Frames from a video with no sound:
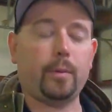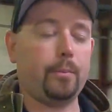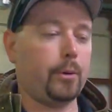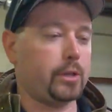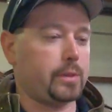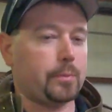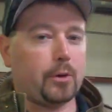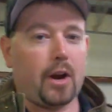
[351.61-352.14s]

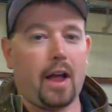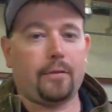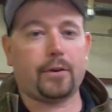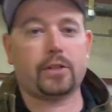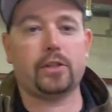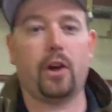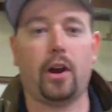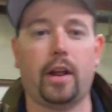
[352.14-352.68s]
Put some
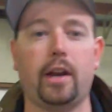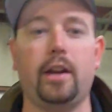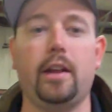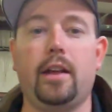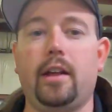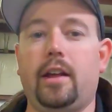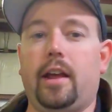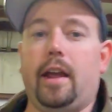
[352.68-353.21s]
graphics on it
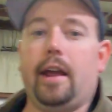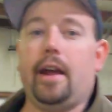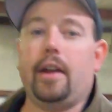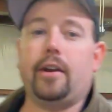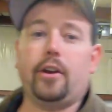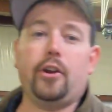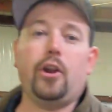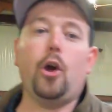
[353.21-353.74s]

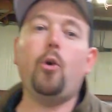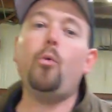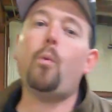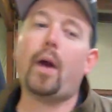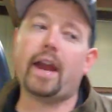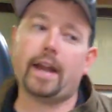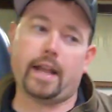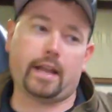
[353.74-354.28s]
and no
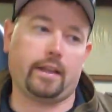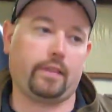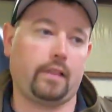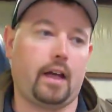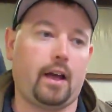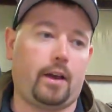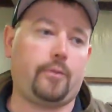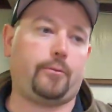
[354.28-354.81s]
waiting in
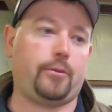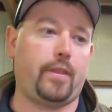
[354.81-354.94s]
line